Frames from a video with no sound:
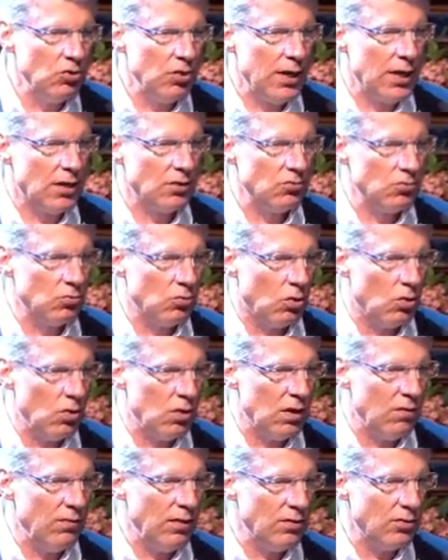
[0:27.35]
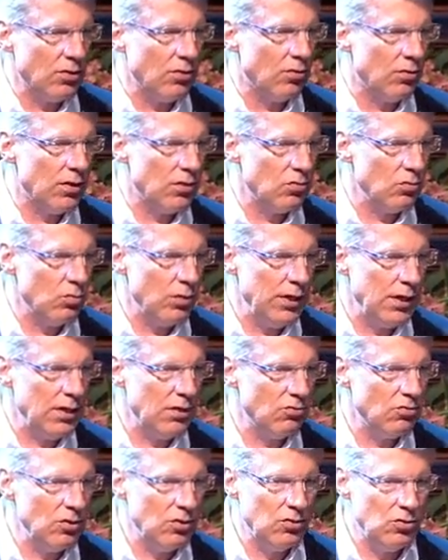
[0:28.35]
She had a stroke. I visited her this
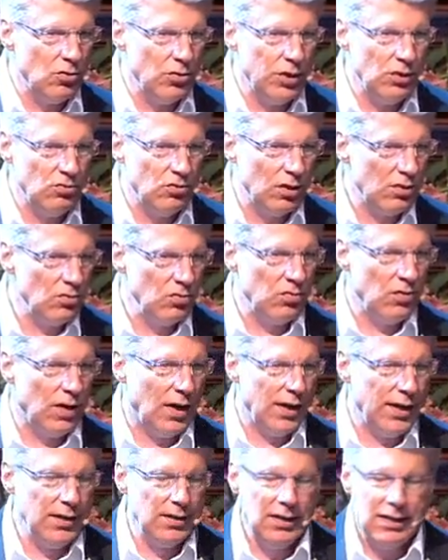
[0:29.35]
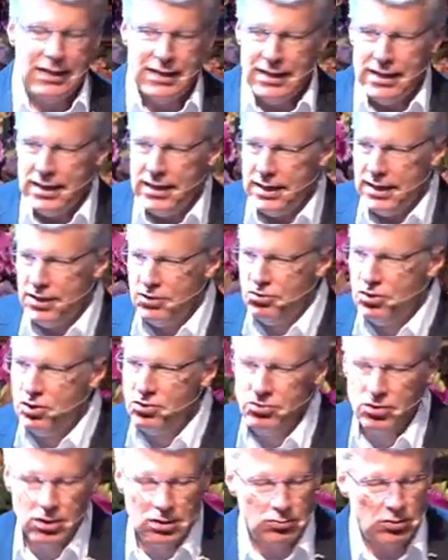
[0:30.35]
week, and she's doing just fine. And she
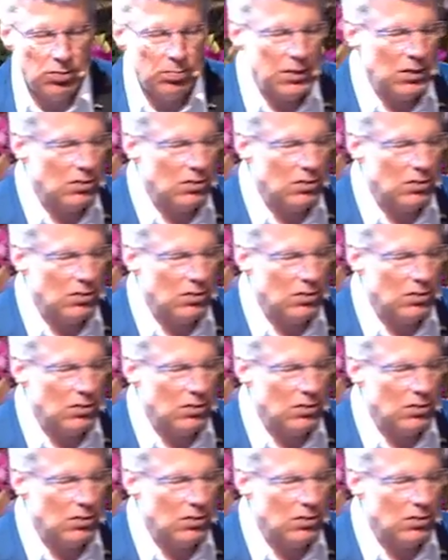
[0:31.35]
shared with